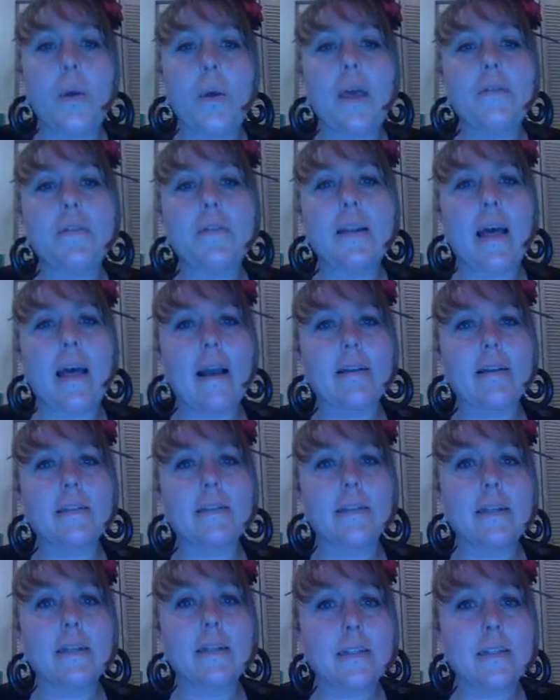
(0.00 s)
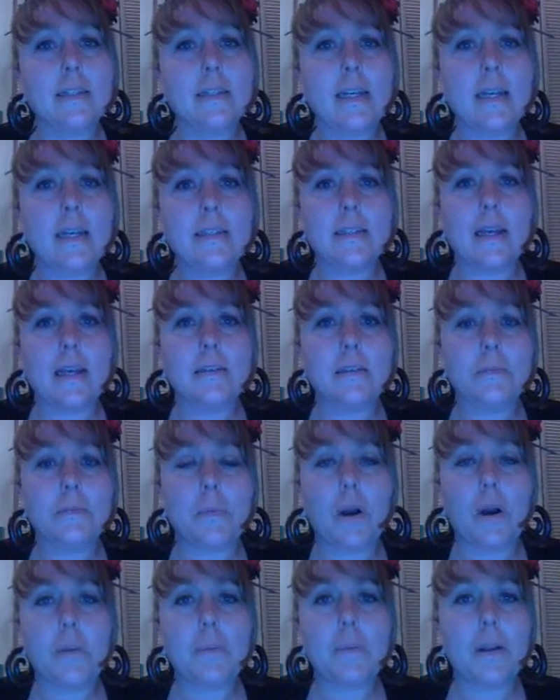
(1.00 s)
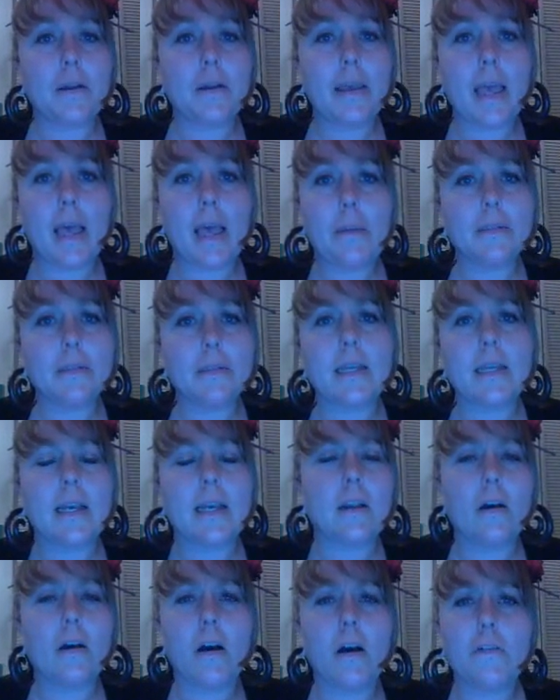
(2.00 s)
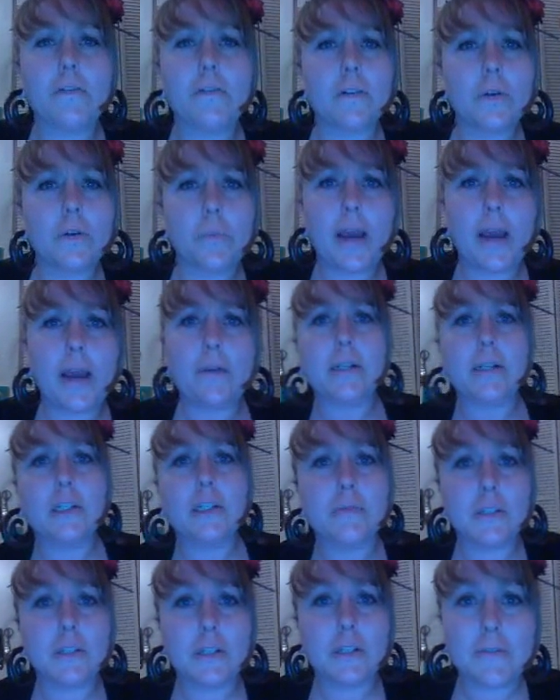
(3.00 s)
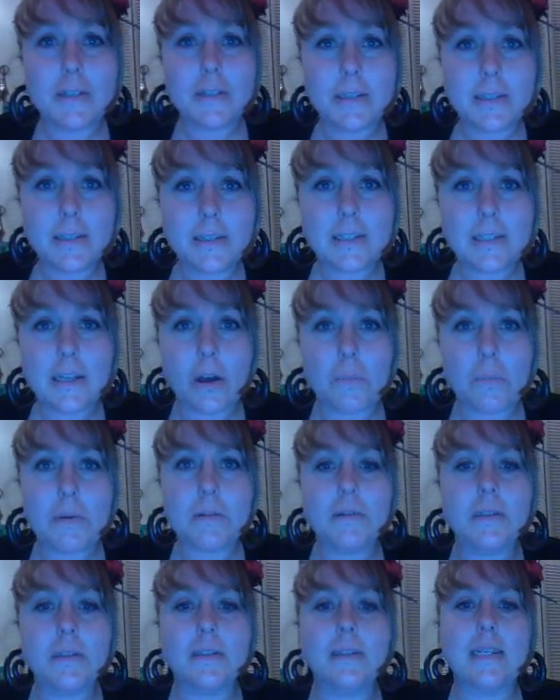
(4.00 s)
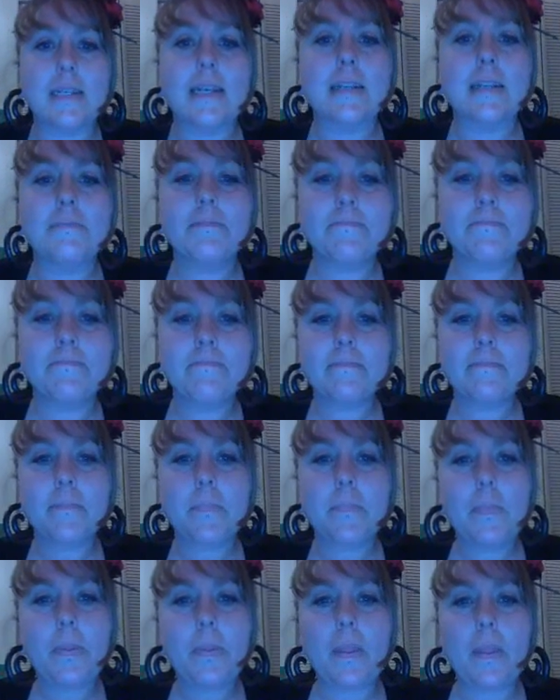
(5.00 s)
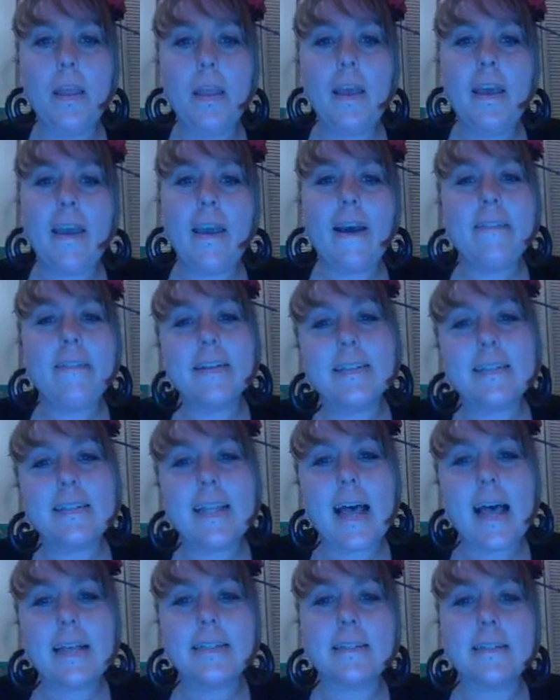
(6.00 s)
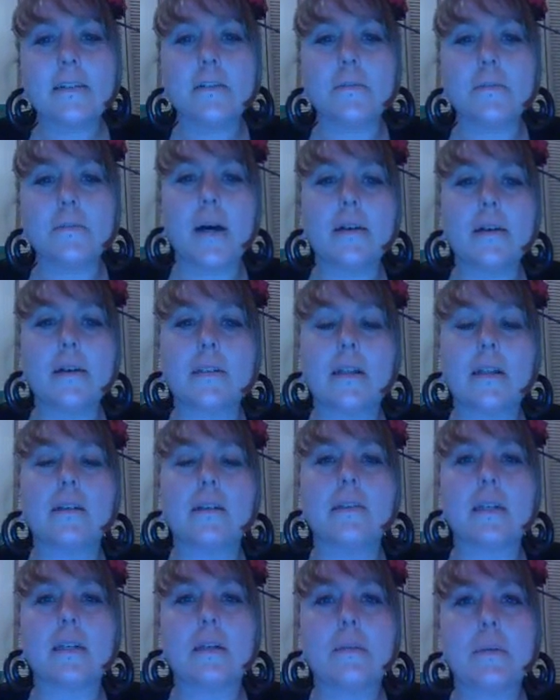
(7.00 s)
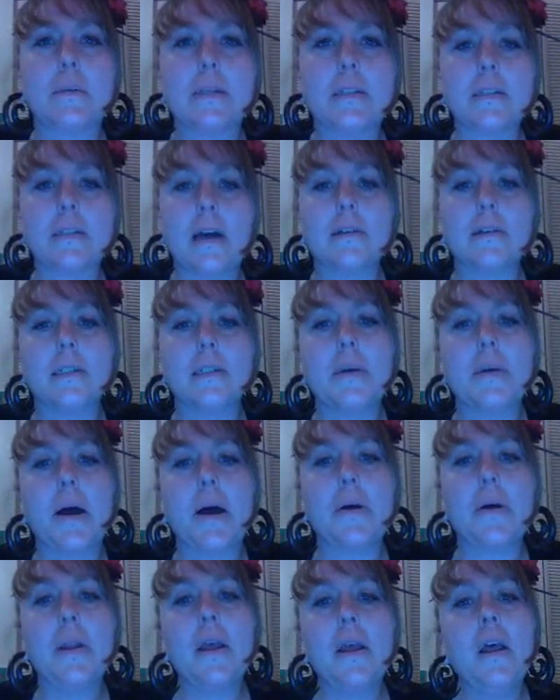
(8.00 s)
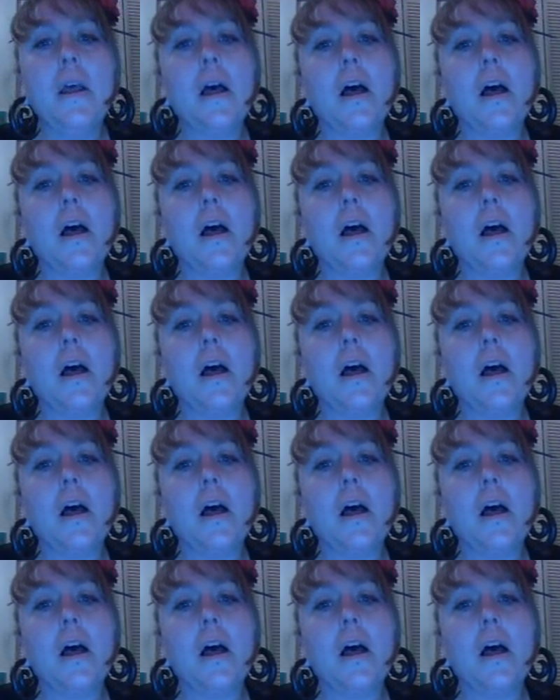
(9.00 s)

We have an excellent DSS department on campus that can offer a wide range of services to help you succeed. And this last little box on the syllabus talks about